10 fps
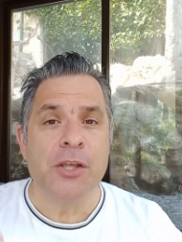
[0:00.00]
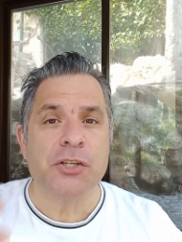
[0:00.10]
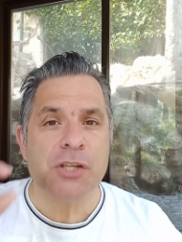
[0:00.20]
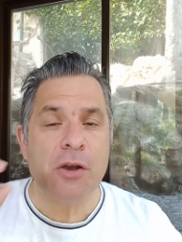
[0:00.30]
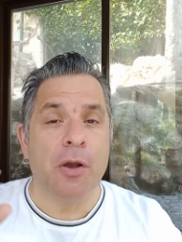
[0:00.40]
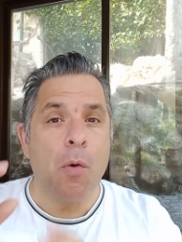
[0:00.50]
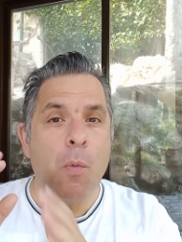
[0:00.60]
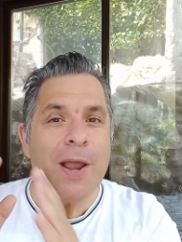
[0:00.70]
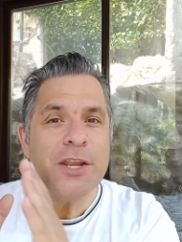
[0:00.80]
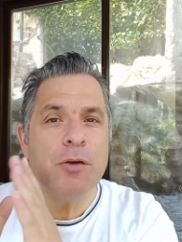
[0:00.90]
So
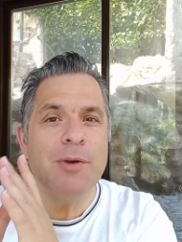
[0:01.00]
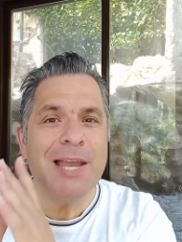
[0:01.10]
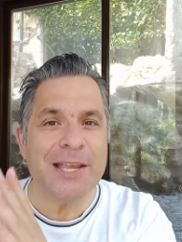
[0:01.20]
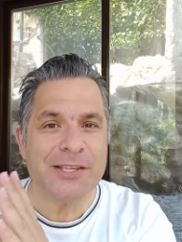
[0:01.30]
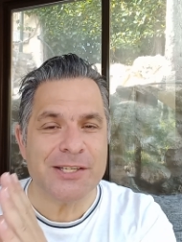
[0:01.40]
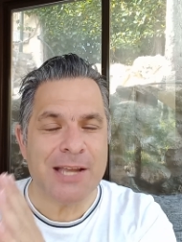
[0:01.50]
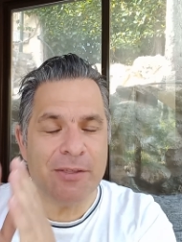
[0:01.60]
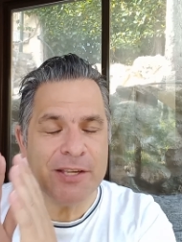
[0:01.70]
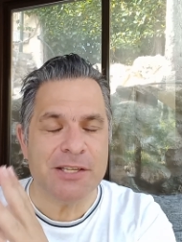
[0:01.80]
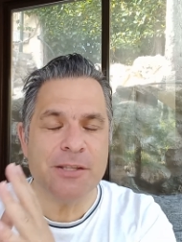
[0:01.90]
when you list, now
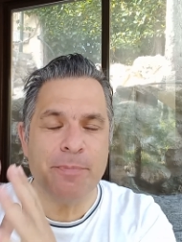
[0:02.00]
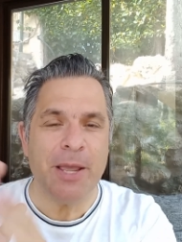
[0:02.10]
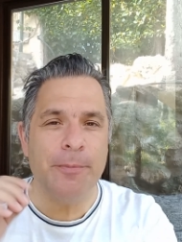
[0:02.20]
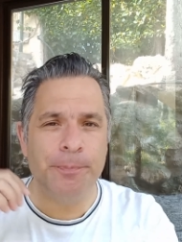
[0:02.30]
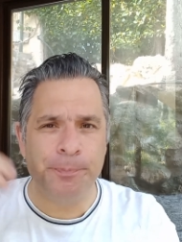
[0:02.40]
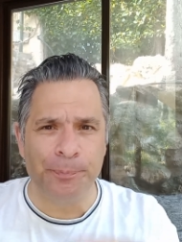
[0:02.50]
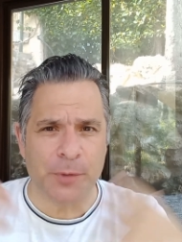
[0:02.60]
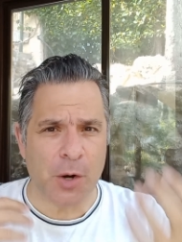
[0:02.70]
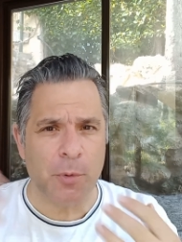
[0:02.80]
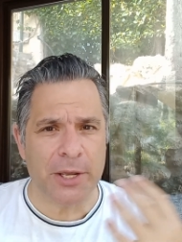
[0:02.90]
this is the bit
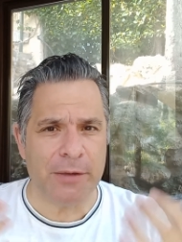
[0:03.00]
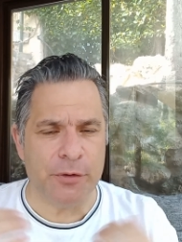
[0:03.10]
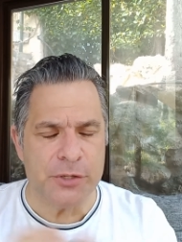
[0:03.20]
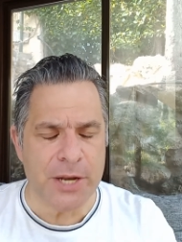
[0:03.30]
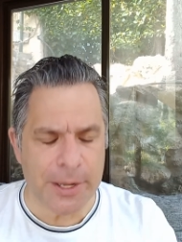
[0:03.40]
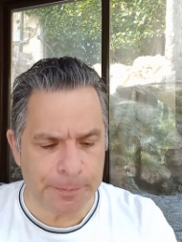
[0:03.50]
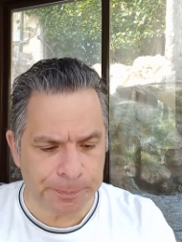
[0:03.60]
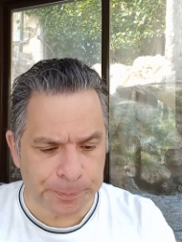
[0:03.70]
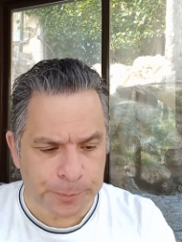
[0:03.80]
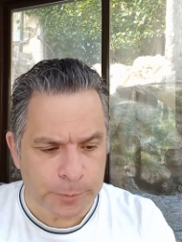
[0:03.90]
that I want to give you today.
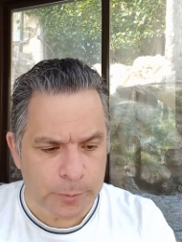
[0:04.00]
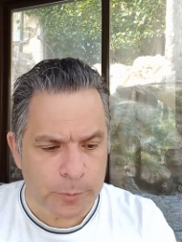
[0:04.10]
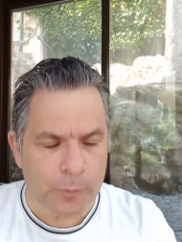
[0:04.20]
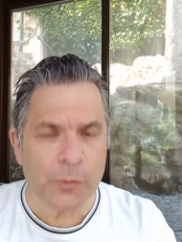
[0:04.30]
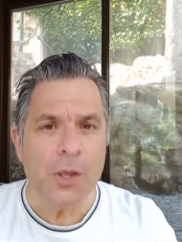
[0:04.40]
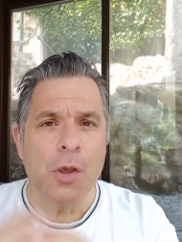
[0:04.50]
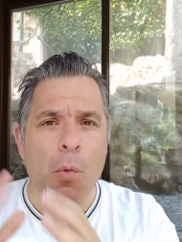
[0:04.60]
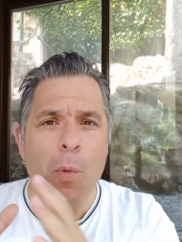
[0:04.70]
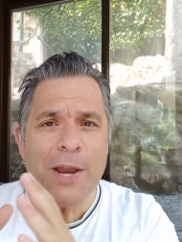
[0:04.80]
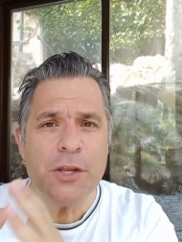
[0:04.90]

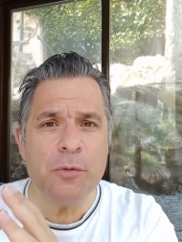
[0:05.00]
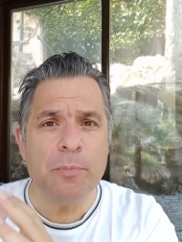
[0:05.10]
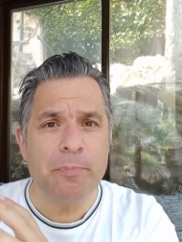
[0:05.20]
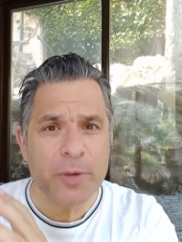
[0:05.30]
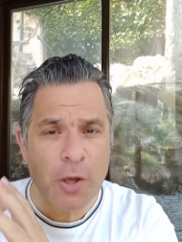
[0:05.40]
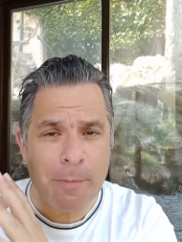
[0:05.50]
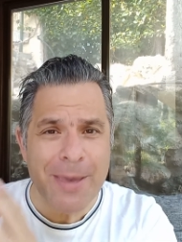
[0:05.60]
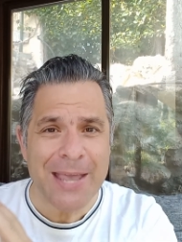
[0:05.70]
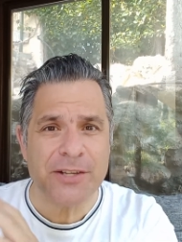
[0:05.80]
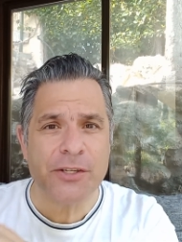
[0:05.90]
When you
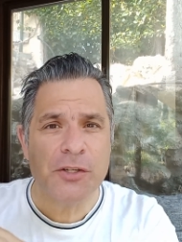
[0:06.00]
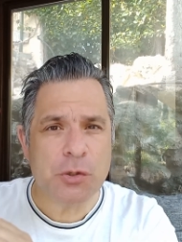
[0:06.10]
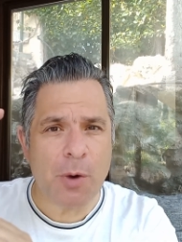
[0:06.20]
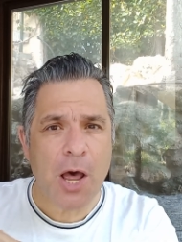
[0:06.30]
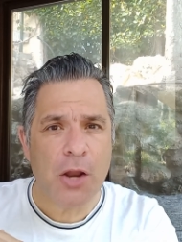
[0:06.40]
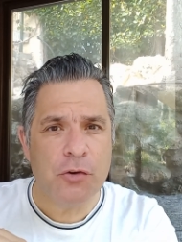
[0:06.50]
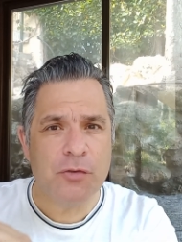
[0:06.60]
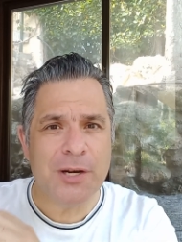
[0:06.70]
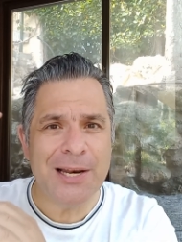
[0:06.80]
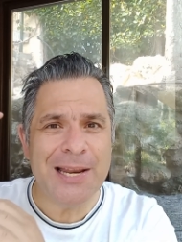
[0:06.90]
commit to
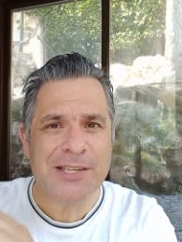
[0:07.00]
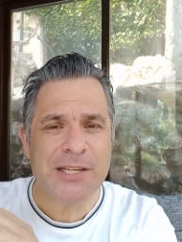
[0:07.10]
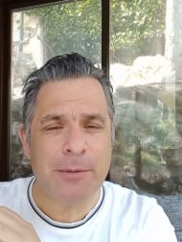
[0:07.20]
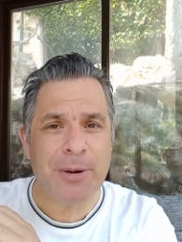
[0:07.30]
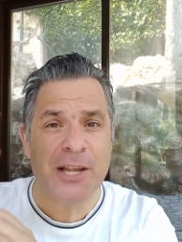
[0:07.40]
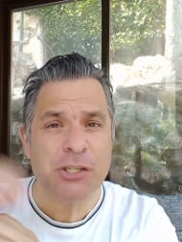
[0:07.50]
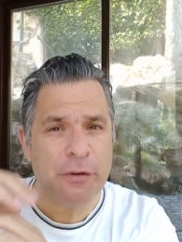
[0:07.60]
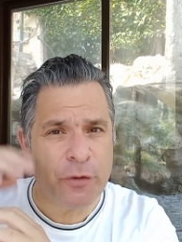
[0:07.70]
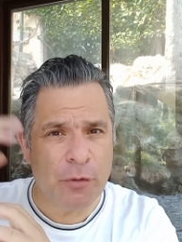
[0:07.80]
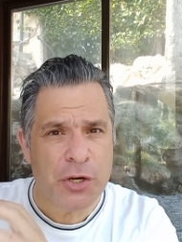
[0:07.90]
100 listing plans, so
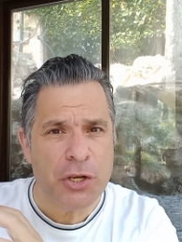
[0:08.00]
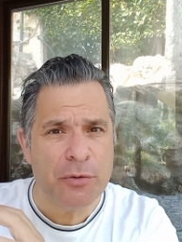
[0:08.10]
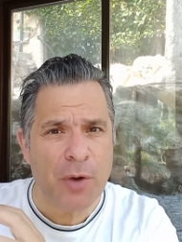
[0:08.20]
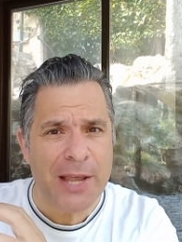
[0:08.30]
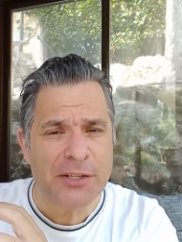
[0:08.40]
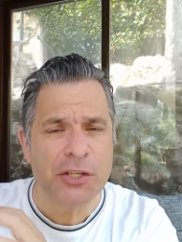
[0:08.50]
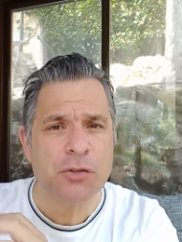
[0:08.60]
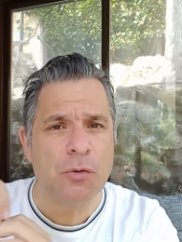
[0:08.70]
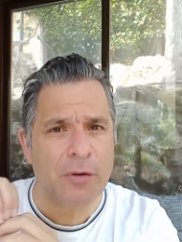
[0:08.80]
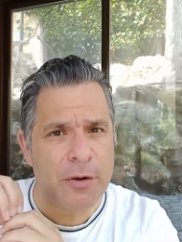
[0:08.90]
if you're a new Etsy
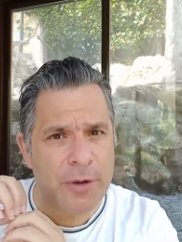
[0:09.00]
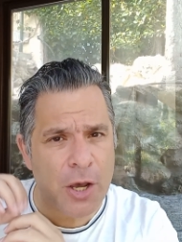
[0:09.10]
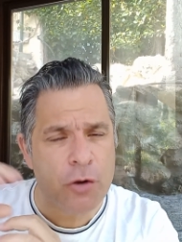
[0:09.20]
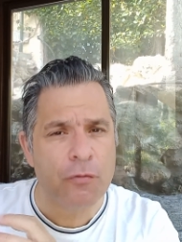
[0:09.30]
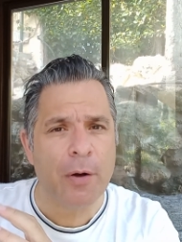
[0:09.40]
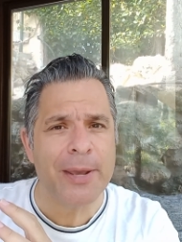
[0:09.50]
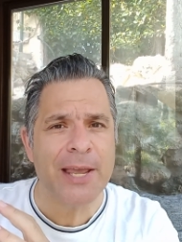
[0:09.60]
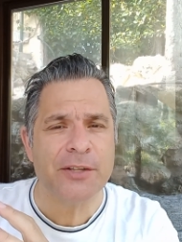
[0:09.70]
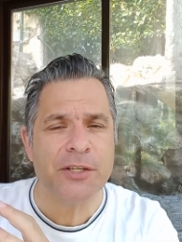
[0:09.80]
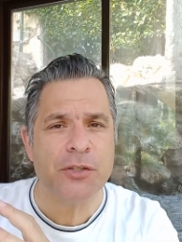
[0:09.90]
store owner, a growing
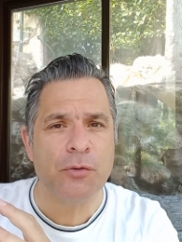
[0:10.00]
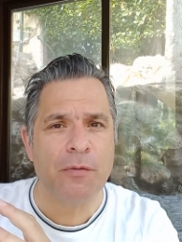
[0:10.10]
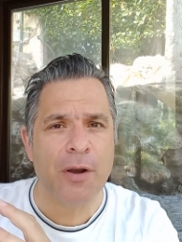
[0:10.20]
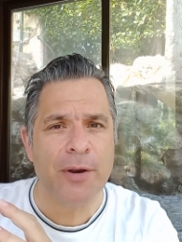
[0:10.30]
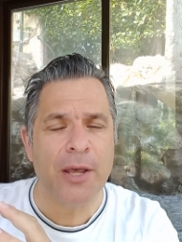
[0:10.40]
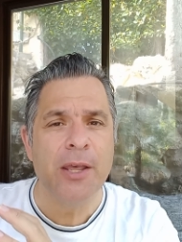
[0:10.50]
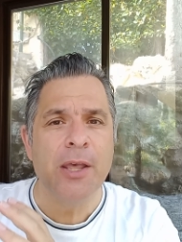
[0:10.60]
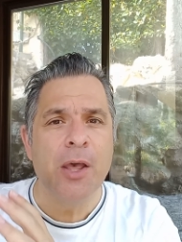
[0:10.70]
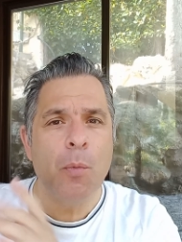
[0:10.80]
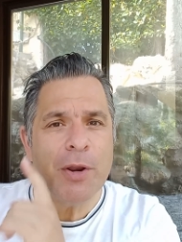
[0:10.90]
Etsy store owner,
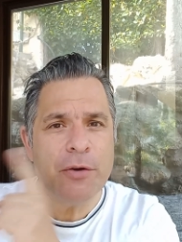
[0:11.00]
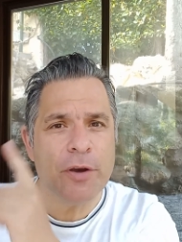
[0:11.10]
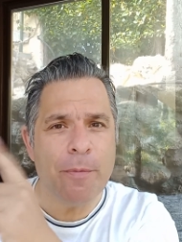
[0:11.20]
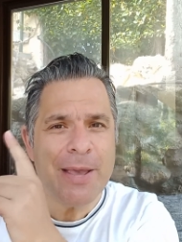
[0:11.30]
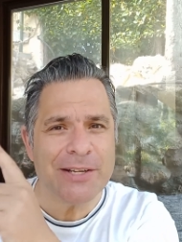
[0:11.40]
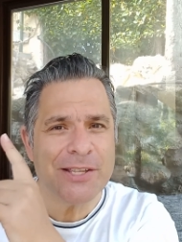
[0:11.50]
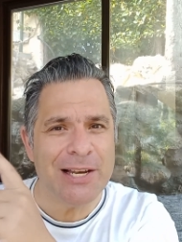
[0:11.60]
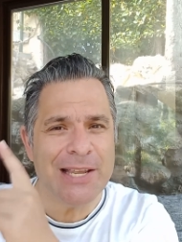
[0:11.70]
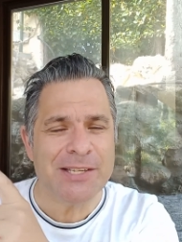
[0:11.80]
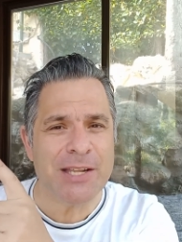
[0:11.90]
when you commit to the
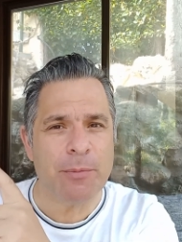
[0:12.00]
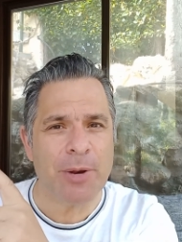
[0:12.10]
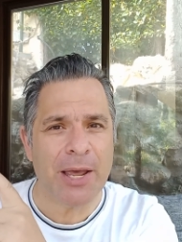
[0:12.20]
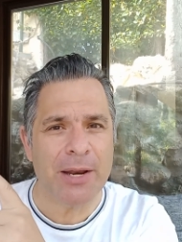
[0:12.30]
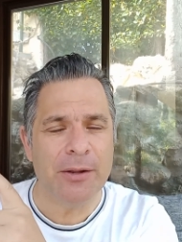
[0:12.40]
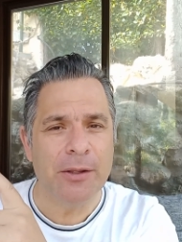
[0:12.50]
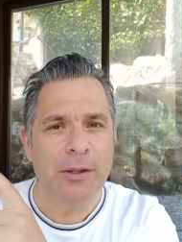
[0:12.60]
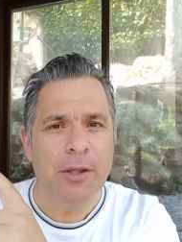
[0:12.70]
listing plan,